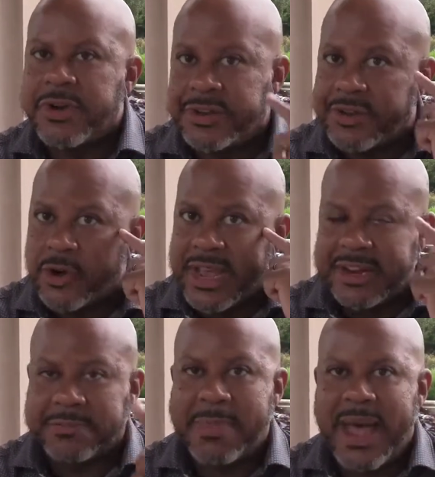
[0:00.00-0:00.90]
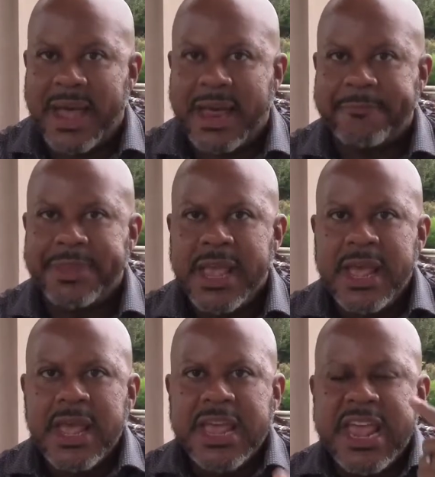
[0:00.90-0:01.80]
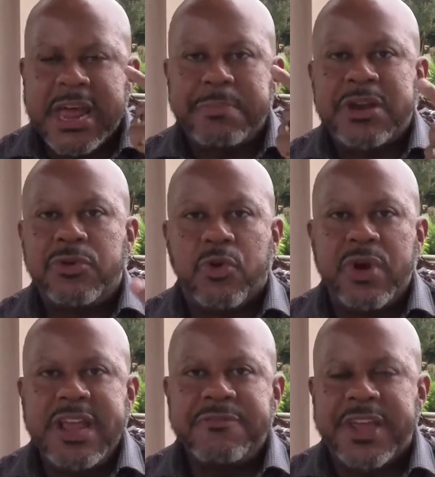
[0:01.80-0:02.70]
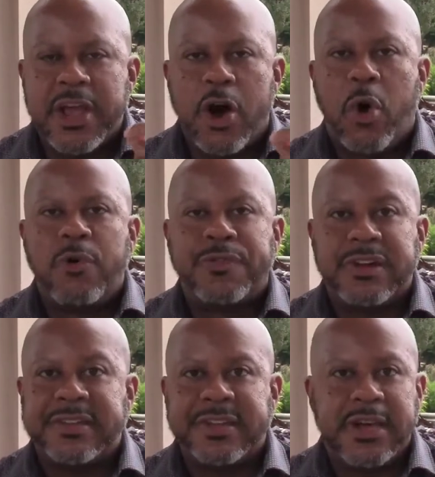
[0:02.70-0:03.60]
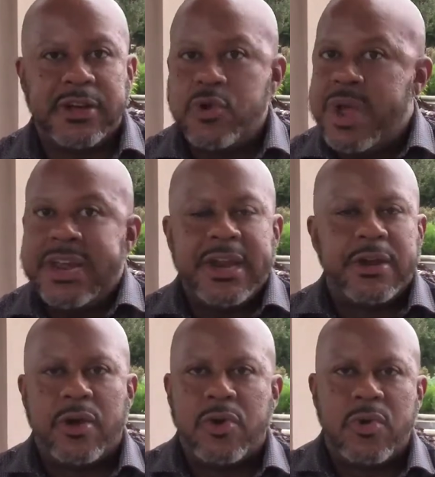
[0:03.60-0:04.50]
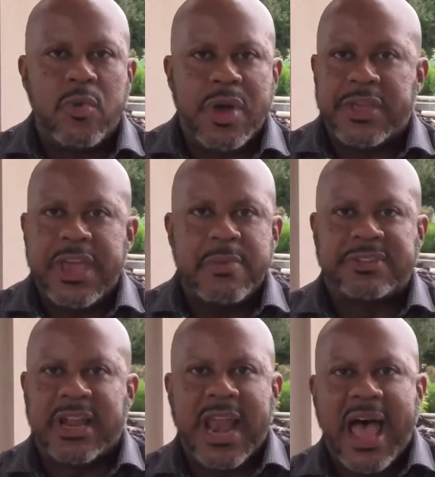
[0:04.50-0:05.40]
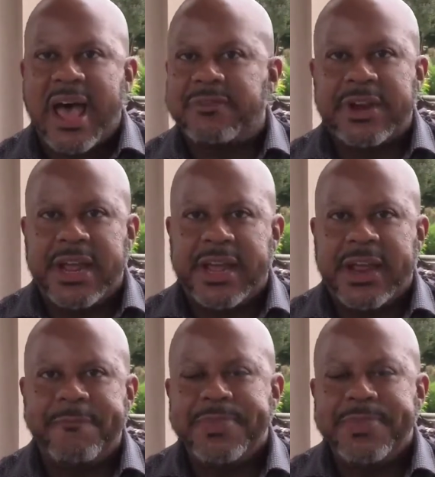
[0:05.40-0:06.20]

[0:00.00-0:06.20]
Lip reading: And so in his mind, he had been grieving over a son who he didn't know whether he was alive or dead.